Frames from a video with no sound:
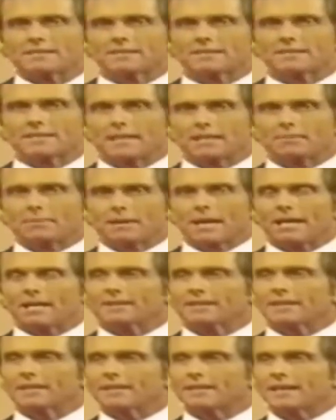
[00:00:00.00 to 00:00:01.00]
seconds to think
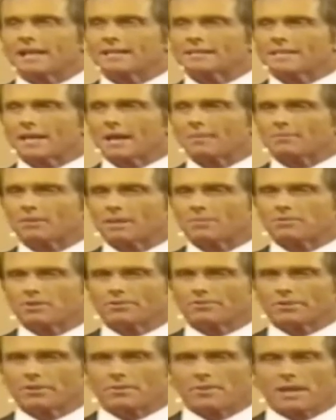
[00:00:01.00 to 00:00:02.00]
about it. At the end of that time,
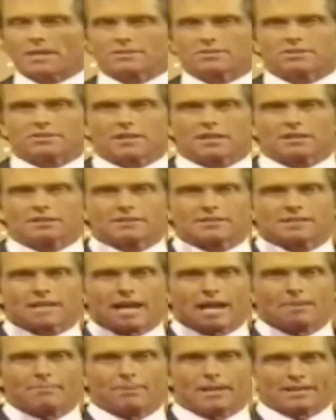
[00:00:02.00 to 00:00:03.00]
come to you for your answer. Start the
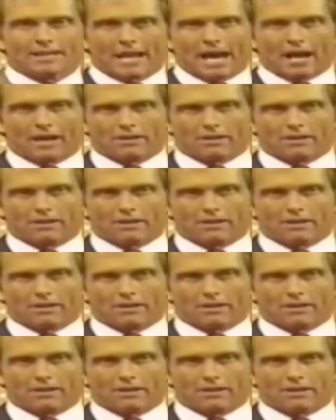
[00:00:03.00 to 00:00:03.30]
time